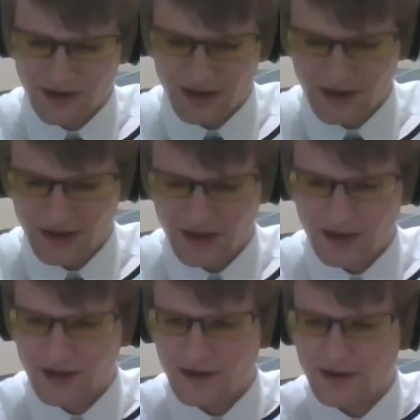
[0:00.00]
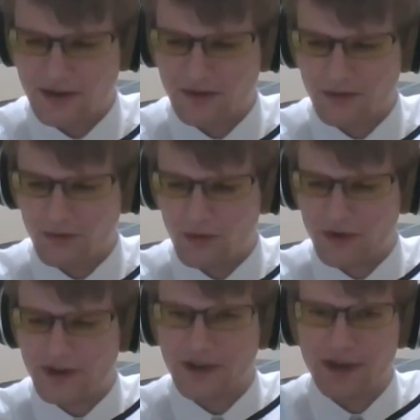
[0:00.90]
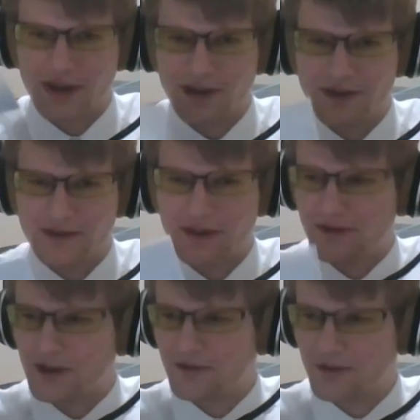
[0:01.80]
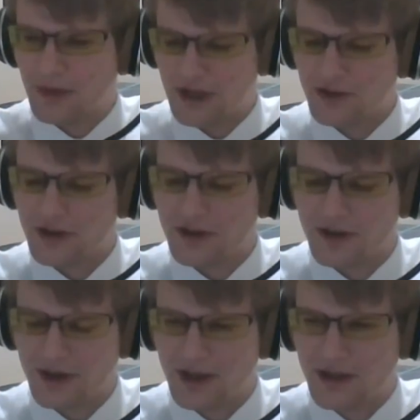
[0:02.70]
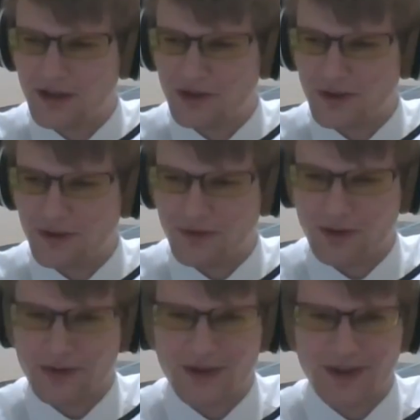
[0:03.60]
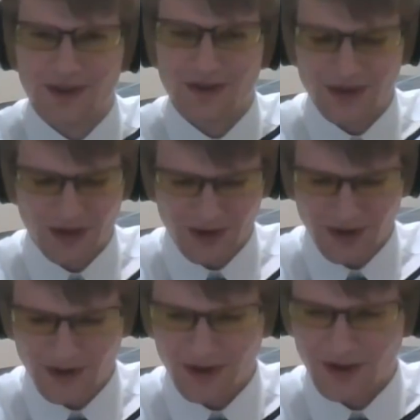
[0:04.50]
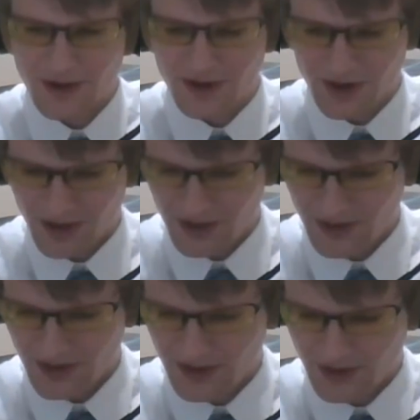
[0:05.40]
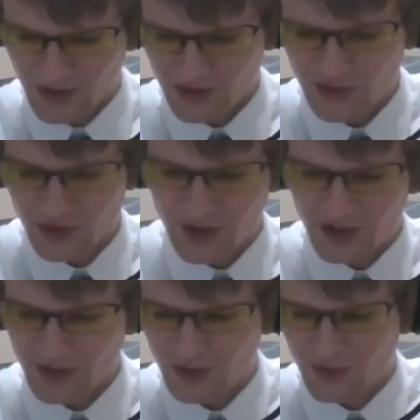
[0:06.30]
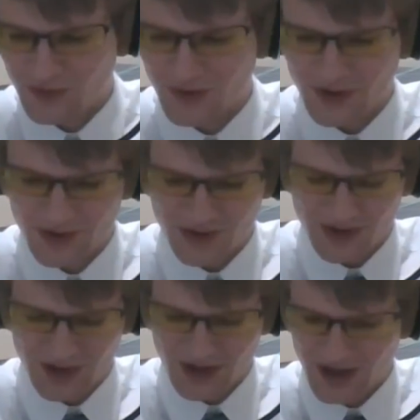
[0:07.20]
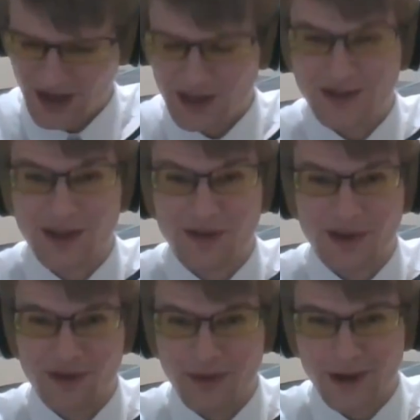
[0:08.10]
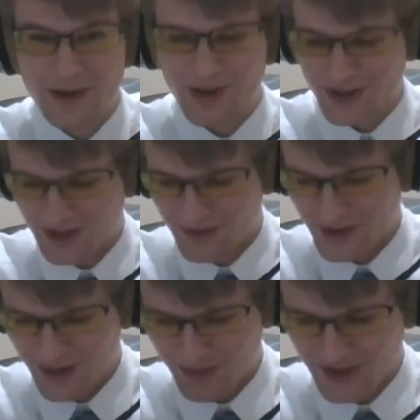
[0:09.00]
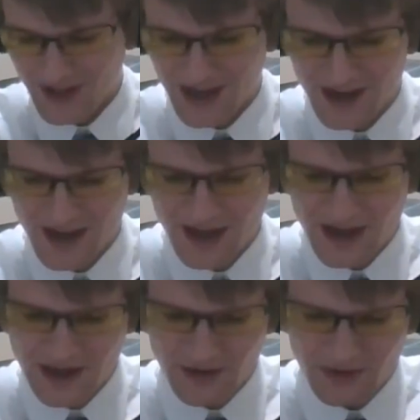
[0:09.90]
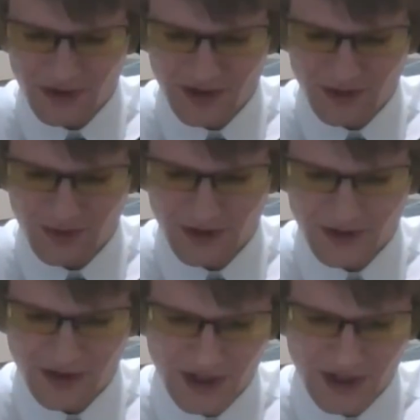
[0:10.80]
and warranty and safety information. So if those things are concerning to you as far as the safety information, you can give a read about that. I'll check the quick start